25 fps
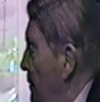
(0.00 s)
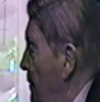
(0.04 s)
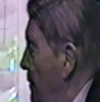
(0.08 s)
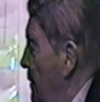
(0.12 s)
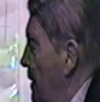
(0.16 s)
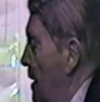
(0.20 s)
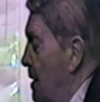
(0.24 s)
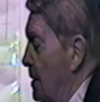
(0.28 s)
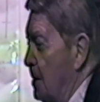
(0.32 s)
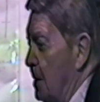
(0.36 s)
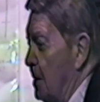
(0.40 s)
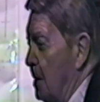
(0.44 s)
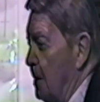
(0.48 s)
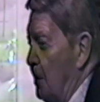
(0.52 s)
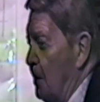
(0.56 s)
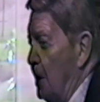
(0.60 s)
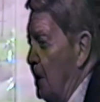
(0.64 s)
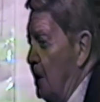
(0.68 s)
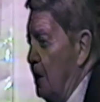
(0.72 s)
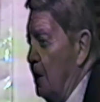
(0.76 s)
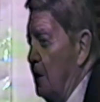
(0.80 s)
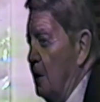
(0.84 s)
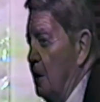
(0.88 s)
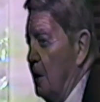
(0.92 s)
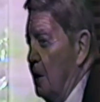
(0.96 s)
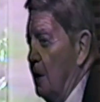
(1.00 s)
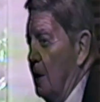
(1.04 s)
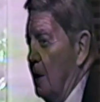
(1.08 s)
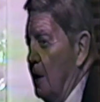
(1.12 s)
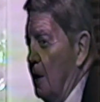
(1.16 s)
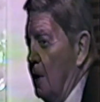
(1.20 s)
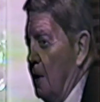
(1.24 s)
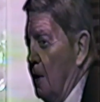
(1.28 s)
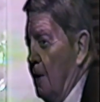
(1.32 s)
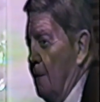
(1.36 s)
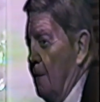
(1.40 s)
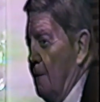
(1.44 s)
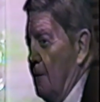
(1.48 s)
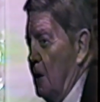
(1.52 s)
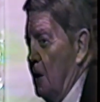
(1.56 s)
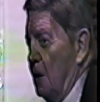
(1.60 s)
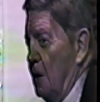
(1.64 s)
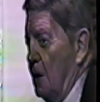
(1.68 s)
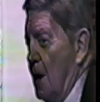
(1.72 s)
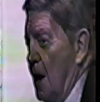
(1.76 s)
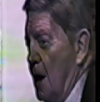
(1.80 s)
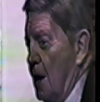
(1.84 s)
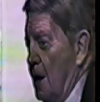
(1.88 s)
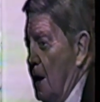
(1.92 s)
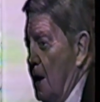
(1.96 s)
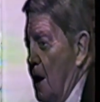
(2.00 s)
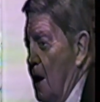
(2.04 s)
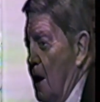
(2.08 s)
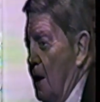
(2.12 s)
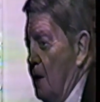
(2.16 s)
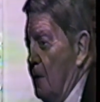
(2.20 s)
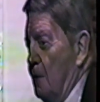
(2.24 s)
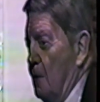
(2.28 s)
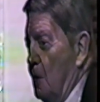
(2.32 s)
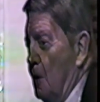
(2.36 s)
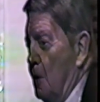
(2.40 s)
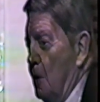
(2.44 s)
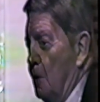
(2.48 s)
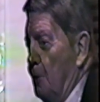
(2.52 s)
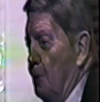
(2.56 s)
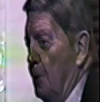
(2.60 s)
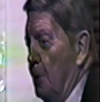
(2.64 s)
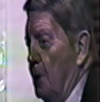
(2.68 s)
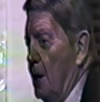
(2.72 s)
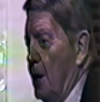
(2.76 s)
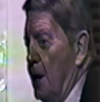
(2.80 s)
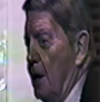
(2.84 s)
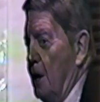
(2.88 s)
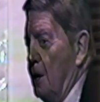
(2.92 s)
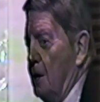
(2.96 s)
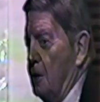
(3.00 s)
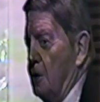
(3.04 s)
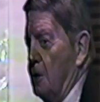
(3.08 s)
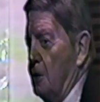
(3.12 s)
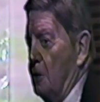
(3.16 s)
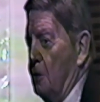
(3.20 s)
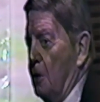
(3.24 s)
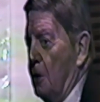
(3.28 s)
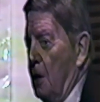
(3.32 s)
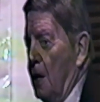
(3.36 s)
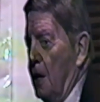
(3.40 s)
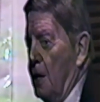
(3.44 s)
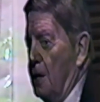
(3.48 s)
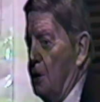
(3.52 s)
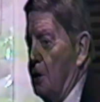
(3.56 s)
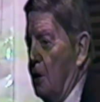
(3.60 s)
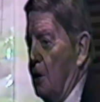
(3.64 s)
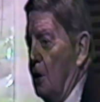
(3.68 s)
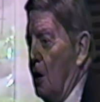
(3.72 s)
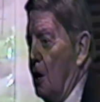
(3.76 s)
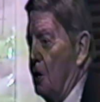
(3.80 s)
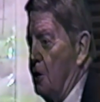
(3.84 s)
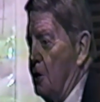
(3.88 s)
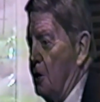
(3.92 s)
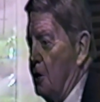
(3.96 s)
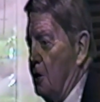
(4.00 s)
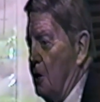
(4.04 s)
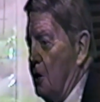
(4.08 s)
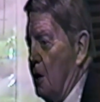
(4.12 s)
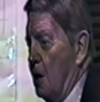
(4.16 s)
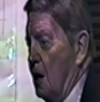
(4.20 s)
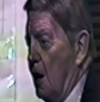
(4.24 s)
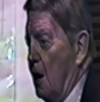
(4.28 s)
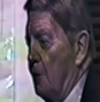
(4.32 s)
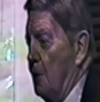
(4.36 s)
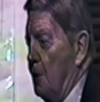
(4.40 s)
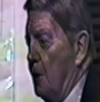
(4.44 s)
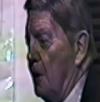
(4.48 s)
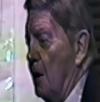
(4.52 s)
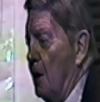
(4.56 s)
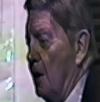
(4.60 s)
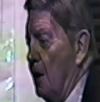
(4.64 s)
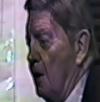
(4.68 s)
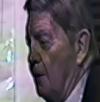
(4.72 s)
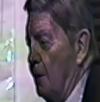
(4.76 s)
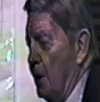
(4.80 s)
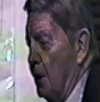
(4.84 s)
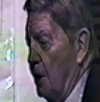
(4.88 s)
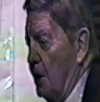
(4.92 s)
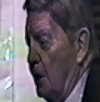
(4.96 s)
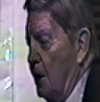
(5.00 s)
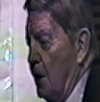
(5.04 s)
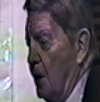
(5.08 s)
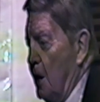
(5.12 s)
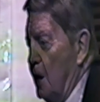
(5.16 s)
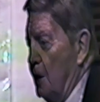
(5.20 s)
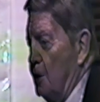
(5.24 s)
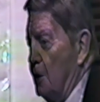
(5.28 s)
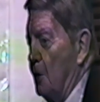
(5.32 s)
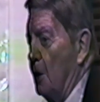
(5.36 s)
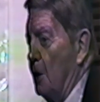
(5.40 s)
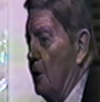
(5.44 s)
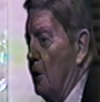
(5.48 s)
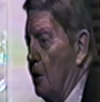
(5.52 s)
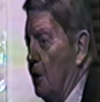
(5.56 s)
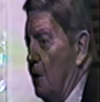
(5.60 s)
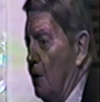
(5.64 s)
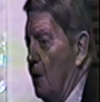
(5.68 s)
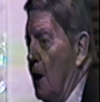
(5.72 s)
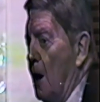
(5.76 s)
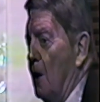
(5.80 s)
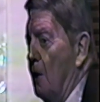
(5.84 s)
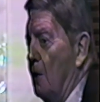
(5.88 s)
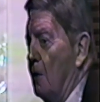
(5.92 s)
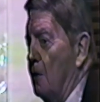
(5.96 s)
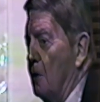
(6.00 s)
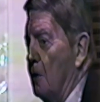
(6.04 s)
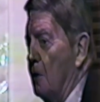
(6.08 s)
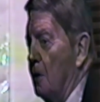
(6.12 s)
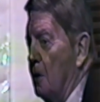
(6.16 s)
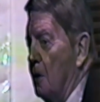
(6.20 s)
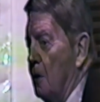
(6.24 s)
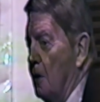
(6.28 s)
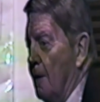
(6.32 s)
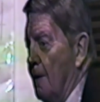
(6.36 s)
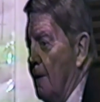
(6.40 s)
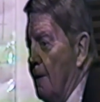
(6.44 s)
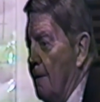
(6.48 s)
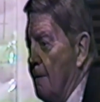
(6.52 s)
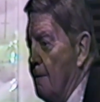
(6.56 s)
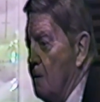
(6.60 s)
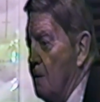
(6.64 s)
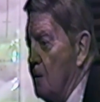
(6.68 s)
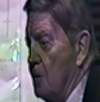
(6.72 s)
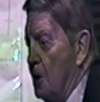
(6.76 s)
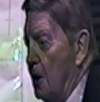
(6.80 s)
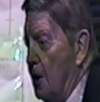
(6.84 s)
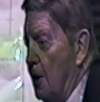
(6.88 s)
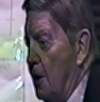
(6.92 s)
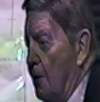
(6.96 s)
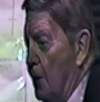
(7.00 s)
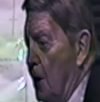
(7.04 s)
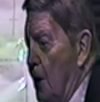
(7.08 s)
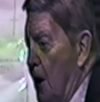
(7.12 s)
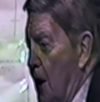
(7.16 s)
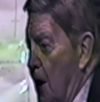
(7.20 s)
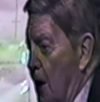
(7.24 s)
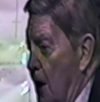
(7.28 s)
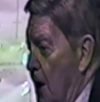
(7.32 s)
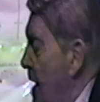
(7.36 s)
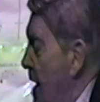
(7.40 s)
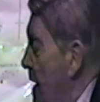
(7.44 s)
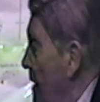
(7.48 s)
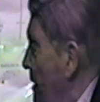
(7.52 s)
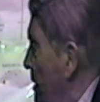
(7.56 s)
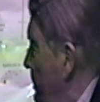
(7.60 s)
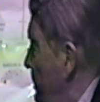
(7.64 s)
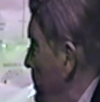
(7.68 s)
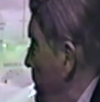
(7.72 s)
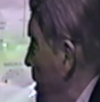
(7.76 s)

found that we could knock out more planes with less losses on our part if we catch them on the ground than if we had to knock them